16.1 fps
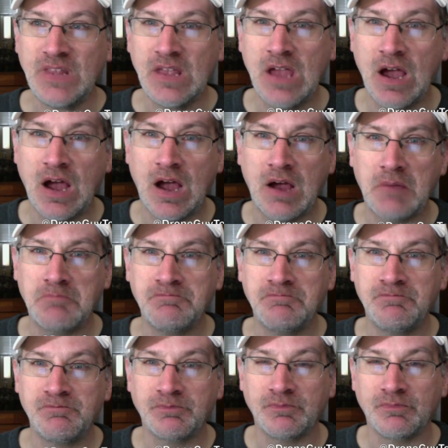Um,
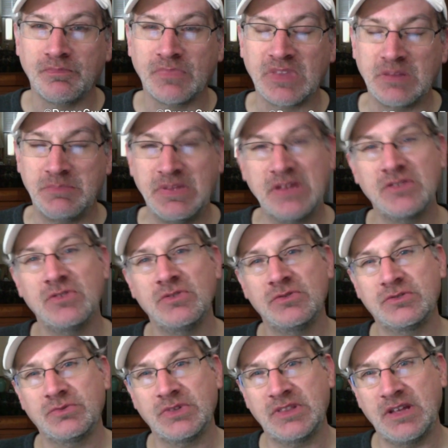the big
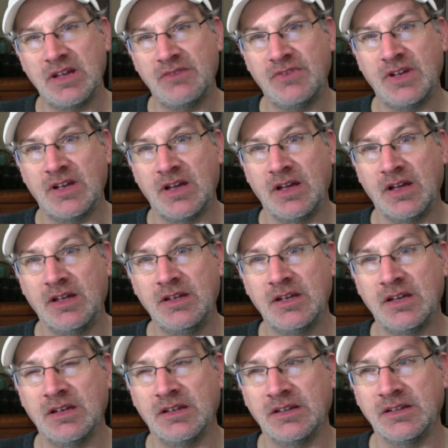news with the FAA
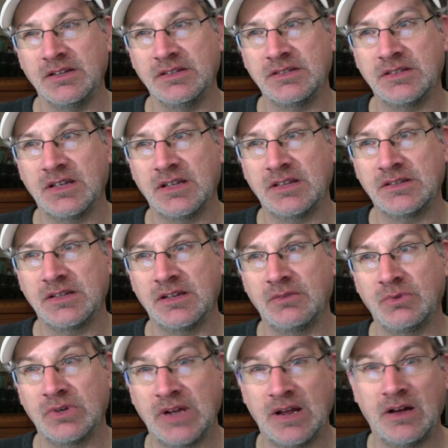is that uh,
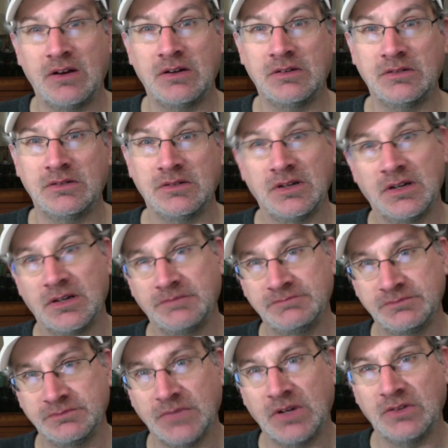we're now
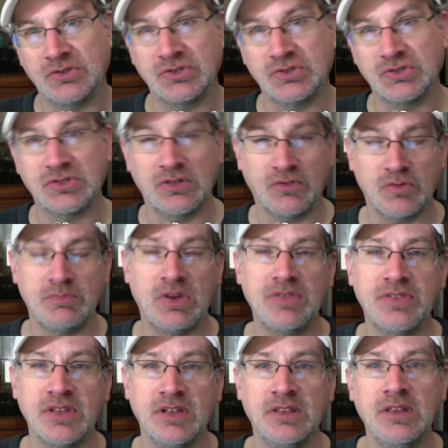um, just over a
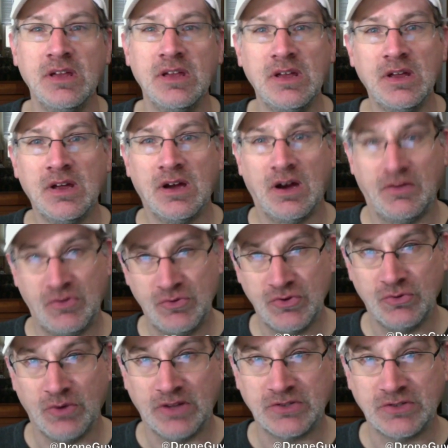month in of the
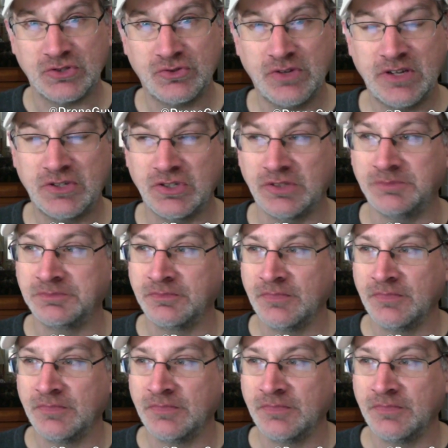new registration.